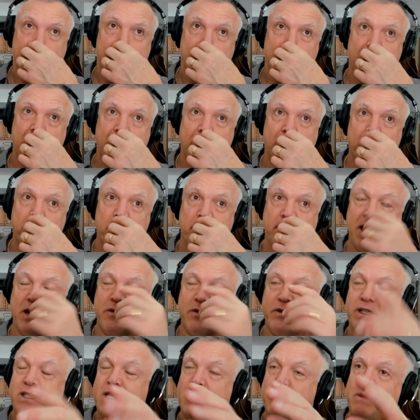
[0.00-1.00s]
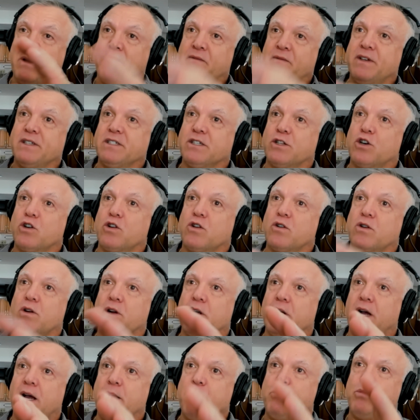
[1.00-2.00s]
But every time I visit
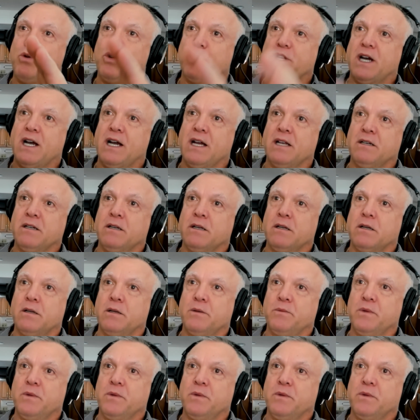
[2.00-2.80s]
her, I put on